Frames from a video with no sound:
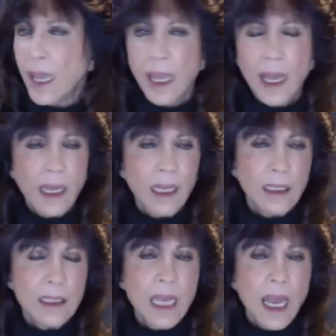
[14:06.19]

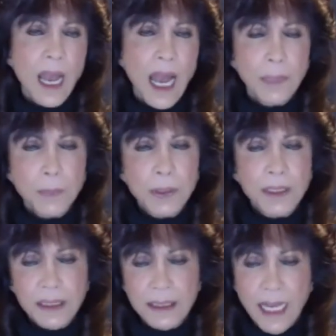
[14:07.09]
And I
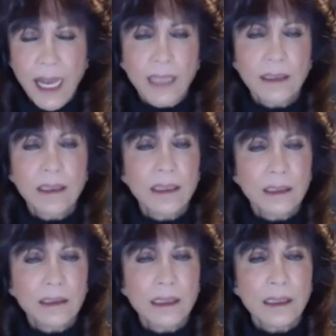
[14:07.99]
put it at
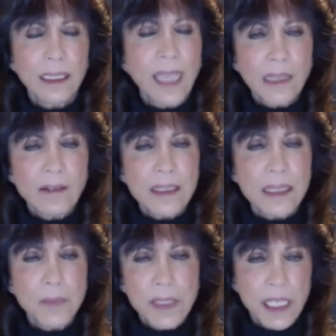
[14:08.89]
the gate of the
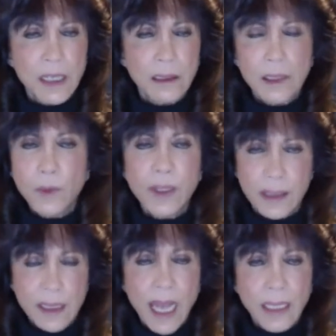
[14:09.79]
cemetery
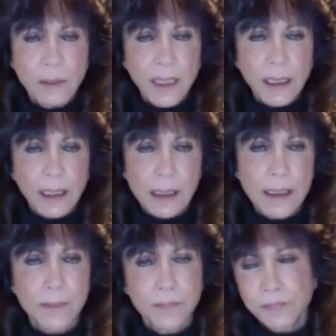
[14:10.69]
with 9
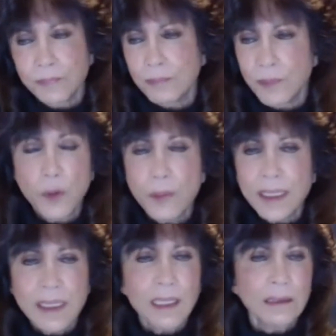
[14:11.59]
pennies. No
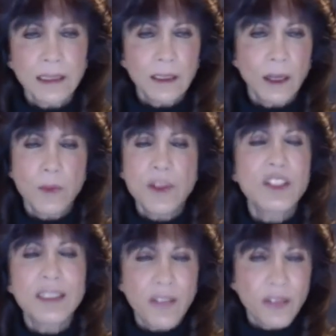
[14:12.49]
big deal. You know, I was
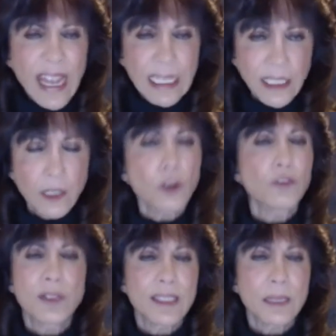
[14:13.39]
just thanking
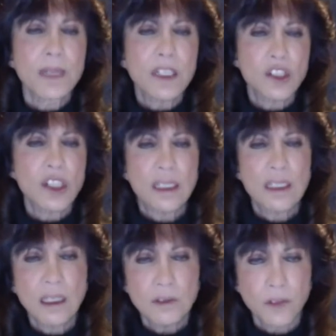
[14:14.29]
her for something she had
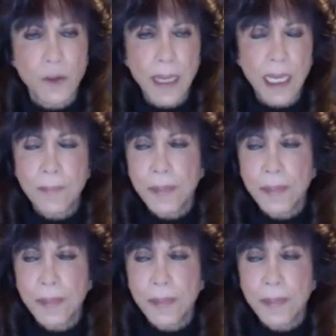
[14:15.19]
done for me.